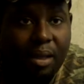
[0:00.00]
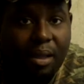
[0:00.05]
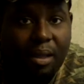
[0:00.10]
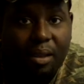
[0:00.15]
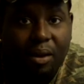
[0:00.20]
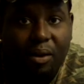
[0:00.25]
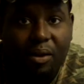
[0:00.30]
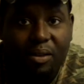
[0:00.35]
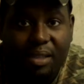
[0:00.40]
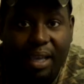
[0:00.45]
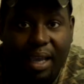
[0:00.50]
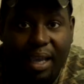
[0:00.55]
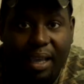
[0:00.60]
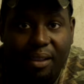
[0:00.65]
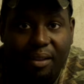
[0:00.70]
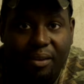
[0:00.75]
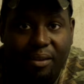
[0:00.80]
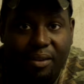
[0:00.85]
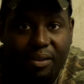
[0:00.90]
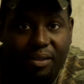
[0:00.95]
those
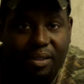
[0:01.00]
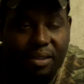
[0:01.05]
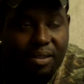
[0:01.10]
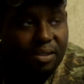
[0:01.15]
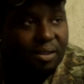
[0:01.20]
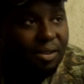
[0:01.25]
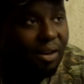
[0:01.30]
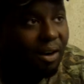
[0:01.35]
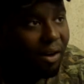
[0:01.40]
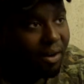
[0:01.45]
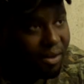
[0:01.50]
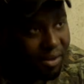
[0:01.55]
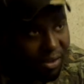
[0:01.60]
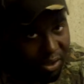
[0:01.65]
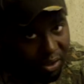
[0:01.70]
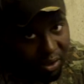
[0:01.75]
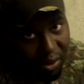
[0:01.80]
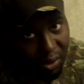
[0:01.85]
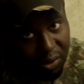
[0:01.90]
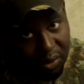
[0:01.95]
antlers start
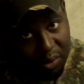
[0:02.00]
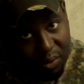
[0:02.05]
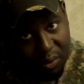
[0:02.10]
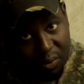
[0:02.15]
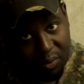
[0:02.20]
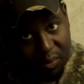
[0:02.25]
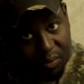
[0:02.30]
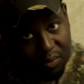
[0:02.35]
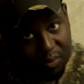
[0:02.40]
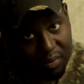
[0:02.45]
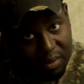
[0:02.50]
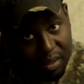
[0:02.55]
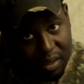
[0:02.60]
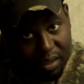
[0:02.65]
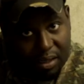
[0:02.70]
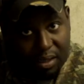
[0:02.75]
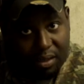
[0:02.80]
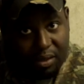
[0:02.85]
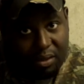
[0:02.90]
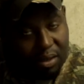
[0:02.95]
to,
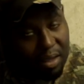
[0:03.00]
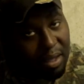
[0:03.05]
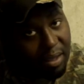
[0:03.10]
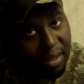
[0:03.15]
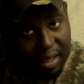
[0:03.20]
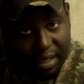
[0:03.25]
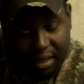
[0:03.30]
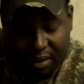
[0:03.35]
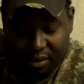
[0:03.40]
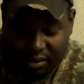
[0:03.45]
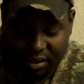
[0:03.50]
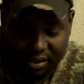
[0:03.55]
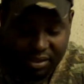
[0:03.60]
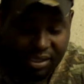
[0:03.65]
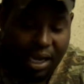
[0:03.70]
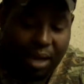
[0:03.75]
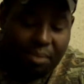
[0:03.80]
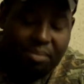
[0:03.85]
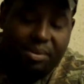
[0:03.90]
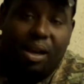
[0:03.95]
they
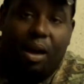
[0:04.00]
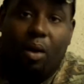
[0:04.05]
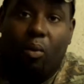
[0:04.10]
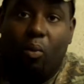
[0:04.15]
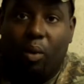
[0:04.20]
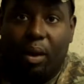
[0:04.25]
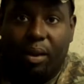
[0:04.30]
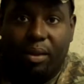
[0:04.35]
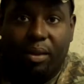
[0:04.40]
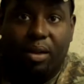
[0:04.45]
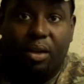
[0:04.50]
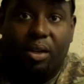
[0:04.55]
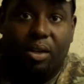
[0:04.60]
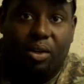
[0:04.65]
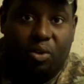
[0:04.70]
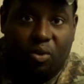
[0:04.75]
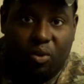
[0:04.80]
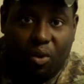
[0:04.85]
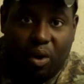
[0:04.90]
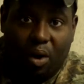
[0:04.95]
topped out where they're going to
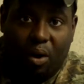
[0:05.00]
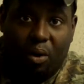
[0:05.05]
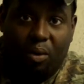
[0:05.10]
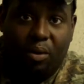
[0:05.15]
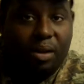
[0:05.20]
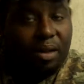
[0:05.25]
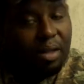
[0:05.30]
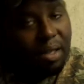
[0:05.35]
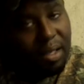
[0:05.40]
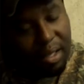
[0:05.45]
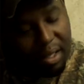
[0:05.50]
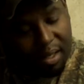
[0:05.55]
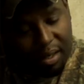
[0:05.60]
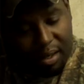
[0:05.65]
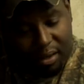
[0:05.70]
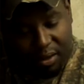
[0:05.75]
grow, and they're